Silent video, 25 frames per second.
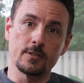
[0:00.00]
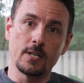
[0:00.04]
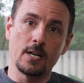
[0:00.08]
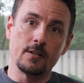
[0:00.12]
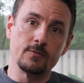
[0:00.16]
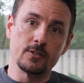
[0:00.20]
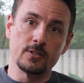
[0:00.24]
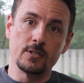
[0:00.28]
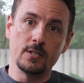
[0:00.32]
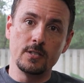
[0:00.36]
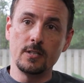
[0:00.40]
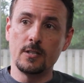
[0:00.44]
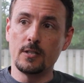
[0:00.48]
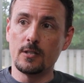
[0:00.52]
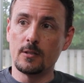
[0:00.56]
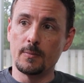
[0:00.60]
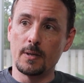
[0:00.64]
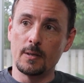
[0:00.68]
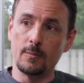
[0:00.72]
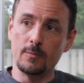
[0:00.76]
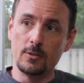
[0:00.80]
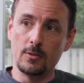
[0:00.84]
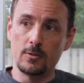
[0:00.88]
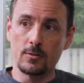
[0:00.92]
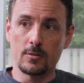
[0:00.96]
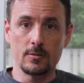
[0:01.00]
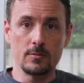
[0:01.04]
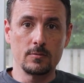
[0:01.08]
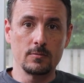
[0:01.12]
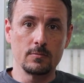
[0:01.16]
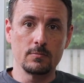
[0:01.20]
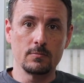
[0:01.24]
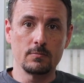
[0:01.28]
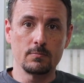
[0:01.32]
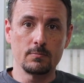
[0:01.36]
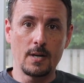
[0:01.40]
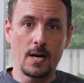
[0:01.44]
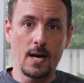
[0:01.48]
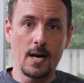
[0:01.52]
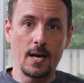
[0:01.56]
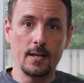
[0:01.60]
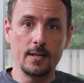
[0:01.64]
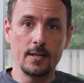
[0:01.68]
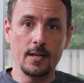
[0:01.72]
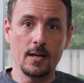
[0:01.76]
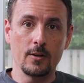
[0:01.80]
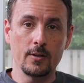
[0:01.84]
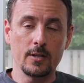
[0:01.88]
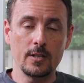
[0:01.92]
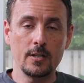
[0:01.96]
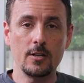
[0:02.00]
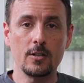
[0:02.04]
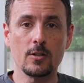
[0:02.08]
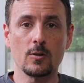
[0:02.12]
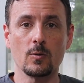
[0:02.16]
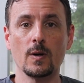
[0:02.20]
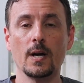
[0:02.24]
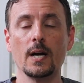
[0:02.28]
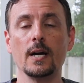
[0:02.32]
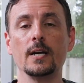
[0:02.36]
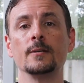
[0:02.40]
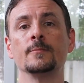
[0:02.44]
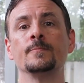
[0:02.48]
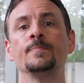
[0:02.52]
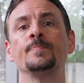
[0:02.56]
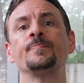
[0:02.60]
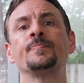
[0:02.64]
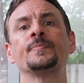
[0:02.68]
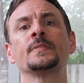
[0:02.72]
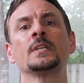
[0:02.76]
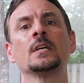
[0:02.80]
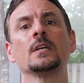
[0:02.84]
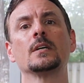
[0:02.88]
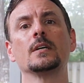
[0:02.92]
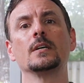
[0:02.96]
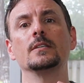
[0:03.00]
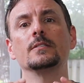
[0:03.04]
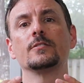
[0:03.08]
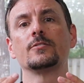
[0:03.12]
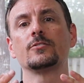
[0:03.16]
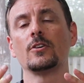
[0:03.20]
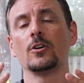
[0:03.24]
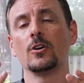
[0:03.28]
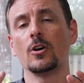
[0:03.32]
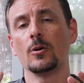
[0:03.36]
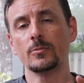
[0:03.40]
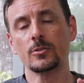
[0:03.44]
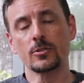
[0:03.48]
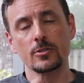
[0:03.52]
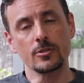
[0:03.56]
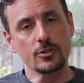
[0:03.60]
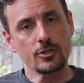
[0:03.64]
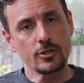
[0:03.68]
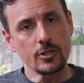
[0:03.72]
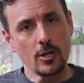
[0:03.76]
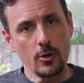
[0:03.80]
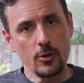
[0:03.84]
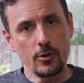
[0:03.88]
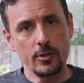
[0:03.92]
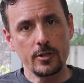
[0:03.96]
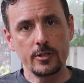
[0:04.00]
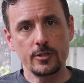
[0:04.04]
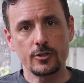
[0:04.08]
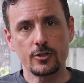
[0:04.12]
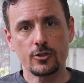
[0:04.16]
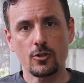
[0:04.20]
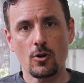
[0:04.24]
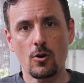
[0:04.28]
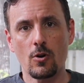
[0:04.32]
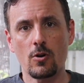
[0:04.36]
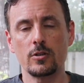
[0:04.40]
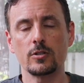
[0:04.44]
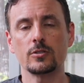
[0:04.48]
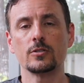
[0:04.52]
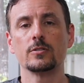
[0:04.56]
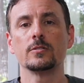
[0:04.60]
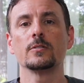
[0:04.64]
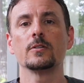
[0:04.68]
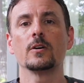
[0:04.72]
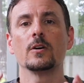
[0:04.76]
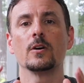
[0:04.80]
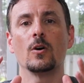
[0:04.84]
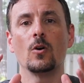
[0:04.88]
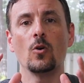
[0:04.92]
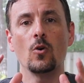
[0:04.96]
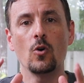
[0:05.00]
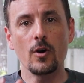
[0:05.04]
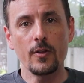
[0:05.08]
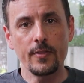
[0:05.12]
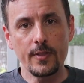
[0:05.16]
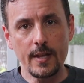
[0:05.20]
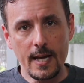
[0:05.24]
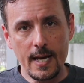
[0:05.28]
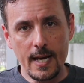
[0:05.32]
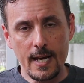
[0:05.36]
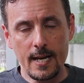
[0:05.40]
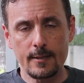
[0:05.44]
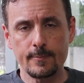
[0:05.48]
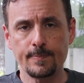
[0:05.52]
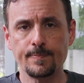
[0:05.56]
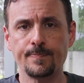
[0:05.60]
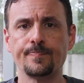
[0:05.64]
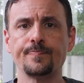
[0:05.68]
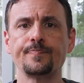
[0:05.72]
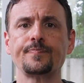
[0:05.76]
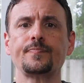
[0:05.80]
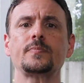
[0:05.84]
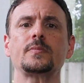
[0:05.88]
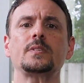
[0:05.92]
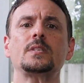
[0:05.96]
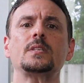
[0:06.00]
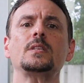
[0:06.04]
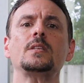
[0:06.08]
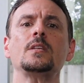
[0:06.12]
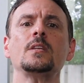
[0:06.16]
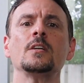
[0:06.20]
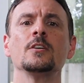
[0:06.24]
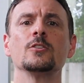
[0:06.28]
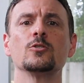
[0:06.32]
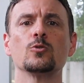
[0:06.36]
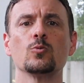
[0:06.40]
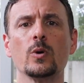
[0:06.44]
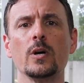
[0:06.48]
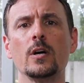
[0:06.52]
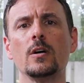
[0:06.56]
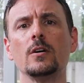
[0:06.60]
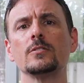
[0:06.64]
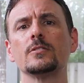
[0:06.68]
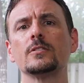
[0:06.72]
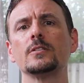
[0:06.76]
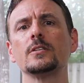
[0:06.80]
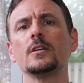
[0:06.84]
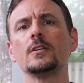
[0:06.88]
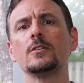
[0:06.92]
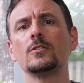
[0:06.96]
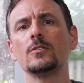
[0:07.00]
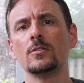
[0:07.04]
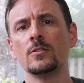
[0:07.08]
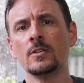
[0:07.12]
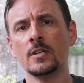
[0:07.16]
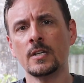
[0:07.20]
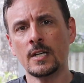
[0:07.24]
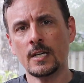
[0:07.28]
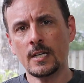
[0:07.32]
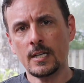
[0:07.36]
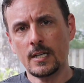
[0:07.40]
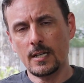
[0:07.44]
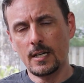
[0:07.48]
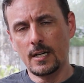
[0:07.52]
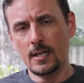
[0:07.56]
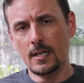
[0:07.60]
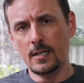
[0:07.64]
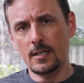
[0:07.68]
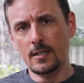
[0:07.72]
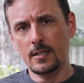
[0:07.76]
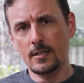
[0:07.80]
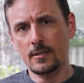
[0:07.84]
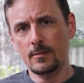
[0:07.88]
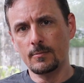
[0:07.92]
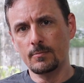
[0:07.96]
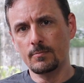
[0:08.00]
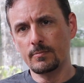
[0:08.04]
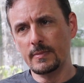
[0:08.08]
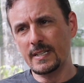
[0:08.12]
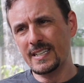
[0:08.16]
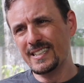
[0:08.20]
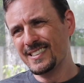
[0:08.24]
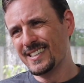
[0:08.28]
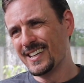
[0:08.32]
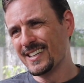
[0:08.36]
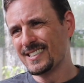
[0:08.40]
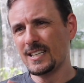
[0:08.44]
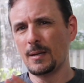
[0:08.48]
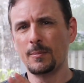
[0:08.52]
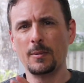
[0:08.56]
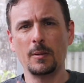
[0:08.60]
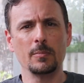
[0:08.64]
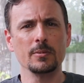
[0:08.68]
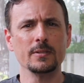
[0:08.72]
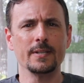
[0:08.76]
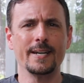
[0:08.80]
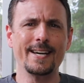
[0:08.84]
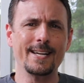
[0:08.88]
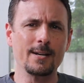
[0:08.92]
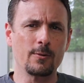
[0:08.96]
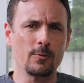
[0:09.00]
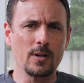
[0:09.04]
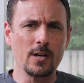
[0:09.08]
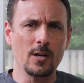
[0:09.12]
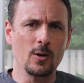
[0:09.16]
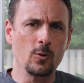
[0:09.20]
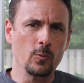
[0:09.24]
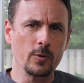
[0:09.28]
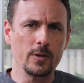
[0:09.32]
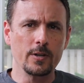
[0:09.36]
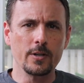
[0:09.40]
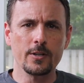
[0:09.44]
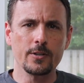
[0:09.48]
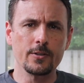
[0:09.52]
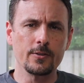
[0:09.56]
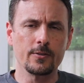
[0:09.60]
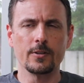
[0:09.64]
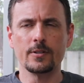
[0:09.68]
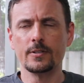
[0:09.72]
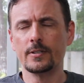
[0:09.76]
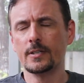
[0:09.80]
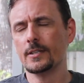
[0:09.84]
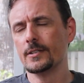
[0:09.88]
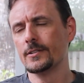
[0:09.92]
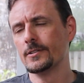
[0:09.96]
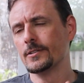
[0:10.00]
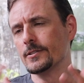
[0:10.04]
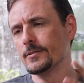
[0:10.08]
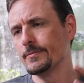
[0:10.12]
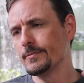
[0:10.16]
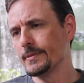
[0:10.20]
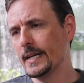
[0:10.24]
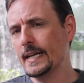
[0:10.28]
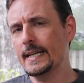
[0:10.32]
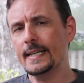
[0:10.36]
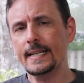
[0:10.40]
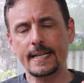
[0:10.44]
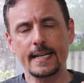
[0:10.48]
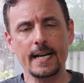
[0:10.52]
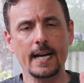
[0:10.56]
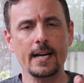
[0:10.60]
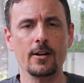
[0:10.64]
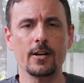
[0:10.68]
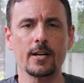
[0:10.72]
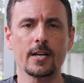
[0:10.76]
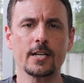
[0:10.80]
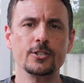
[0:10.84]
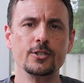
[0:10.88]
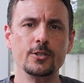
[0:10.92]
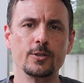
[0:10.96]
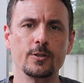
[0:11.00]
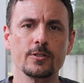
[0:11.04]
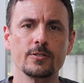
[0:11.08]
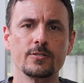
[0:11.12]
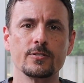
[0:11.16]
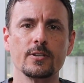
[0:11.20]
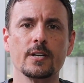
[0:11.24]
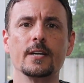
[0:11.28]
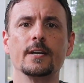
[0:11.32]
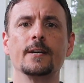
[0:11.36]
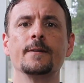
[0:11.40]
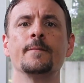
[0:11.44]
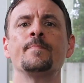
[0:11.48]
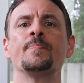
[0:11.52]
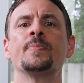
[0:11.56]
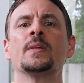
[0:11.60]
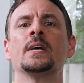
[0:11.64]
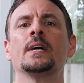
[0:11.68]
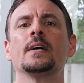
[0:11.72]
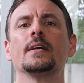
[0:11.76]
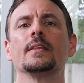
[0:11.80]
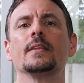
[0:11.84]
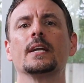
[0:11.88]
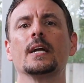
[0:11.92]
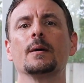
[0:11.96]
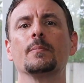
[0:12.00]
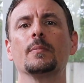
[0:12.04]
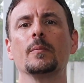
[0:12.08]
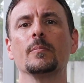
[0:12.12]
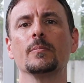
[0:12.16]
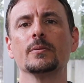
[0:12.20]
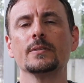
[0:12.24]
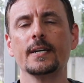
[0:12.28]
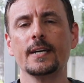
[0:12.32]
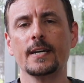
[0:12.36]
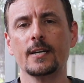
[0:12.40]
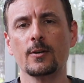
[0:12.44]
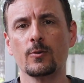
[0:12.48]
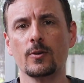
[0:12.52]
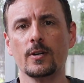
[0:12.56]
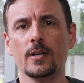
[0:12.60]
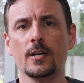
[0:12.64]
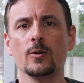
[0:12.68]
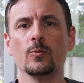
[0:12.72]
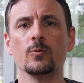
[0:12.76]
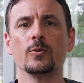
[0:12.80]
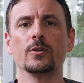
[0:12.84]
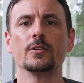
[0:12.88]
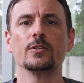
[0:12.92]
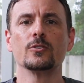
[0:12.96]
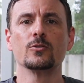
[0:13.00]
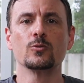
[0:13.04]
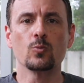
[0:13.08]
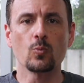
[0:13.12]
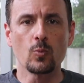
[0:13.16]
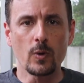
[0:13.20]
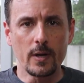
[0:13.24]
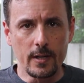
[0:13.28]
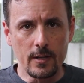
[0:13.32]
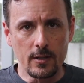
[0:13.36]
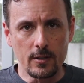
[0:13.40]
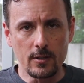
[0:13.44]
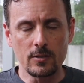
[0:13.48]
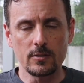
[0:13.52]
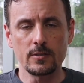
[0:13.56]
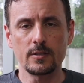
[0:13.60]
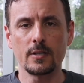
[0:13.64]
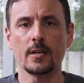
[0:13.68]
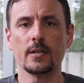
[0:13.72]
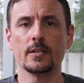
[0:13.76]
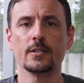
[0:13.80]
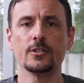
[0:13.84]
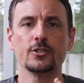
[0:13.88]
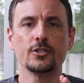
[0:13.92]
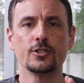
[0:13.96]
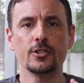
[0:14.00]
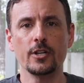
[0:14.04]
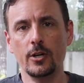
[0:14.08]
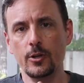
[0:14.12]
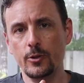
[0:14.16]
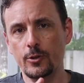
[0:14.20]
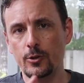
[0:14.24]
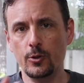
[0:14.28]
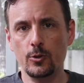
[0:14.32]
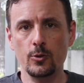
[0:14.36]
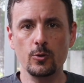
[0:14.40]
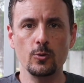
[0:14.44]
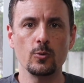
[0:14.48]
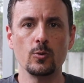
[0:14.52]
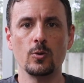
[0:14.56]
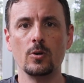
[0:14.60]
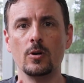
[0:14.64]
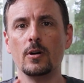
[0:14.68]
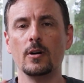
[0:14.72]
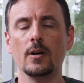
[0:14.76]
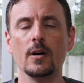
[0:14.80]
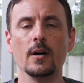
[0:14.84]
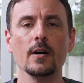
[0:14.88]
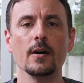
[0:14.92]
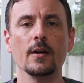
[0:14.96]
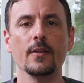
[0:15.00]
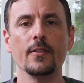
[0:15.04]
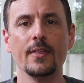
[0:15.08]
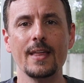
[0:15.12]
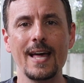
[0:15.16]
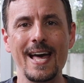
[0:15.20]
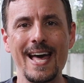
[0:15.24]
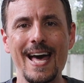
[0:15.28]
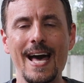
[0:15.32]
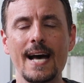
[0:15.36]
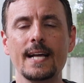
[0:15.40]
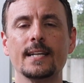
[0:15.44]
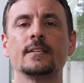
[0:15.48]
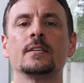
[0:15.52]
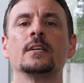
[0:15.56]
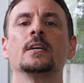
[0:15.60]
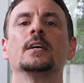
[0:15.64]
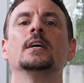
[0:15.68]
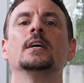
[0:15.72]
averaging here, maybe you can buy in down here, right? And so I'm going to show you these charts on that, as well as another index I've been playing around with, or another indicator, I guess you could say, that I've been playing around with as well, and kind of show you that.